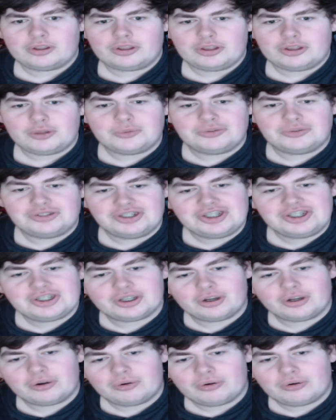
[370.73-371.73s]
Yujiko,
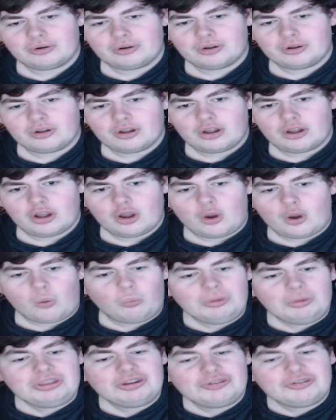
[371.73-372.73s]

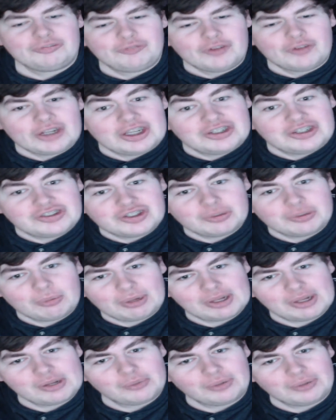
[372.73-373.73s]
what the fuck is she already
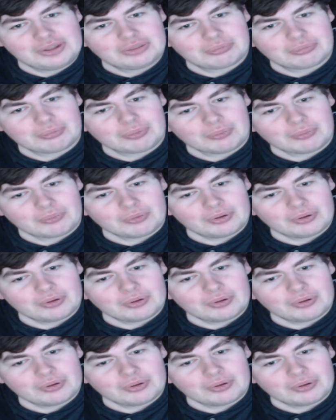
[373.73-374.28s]
going through?